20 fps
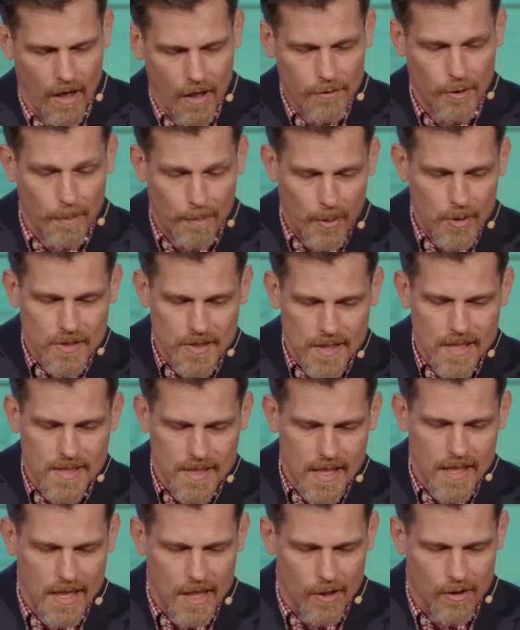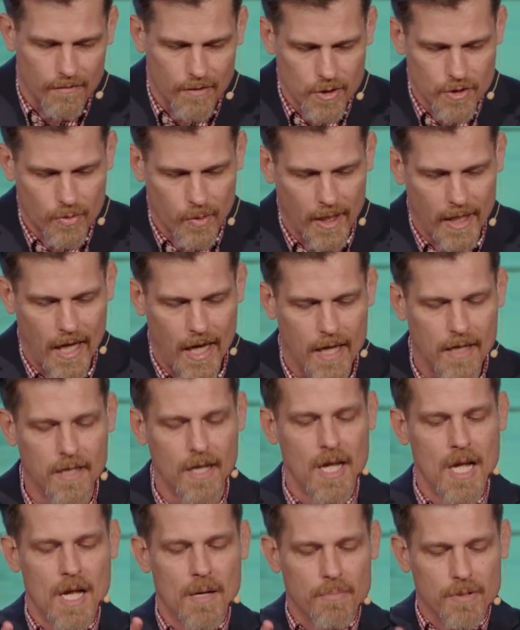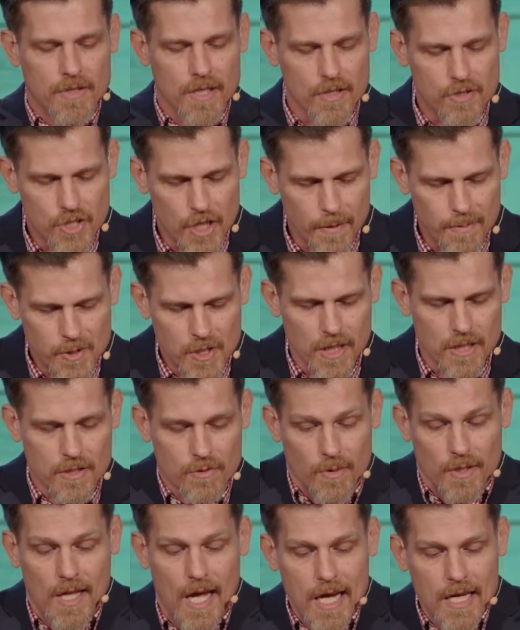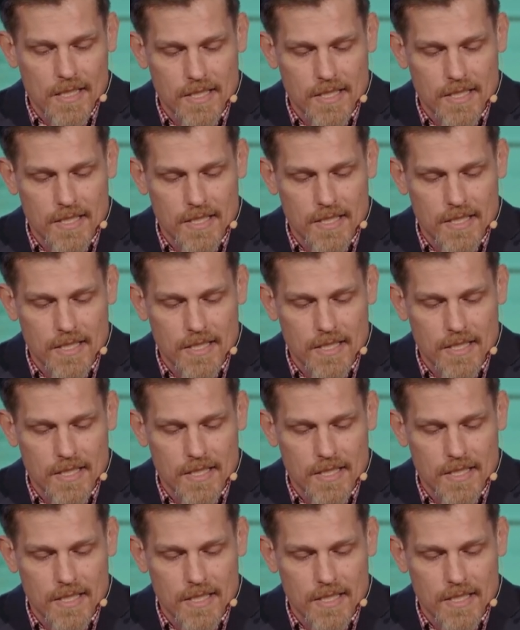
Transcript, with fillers: author puts this in here in verse 29. But the Egyptians, when they